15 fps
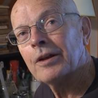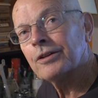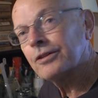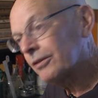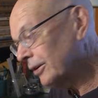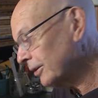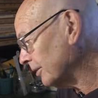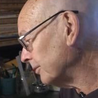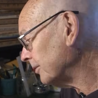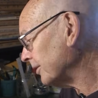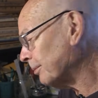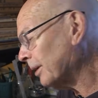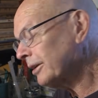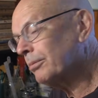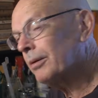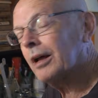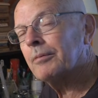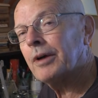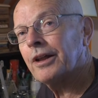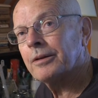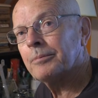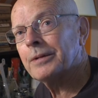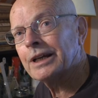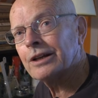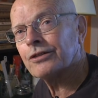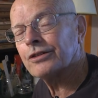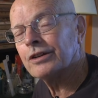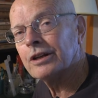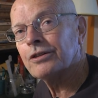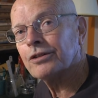So you can always multiply by the
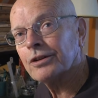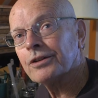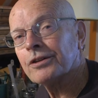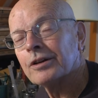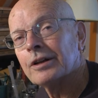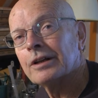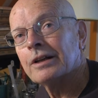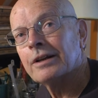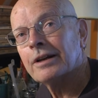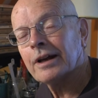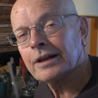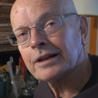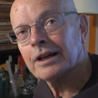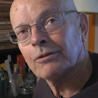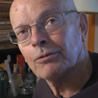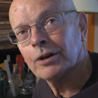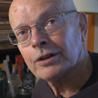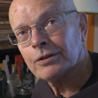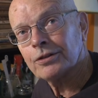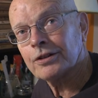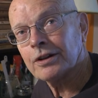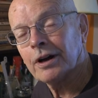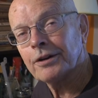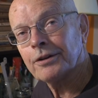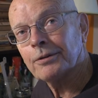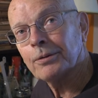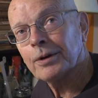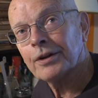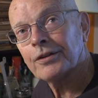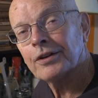biggest digit and get what you
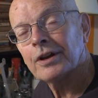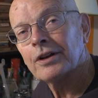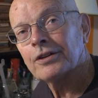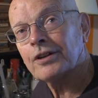started with.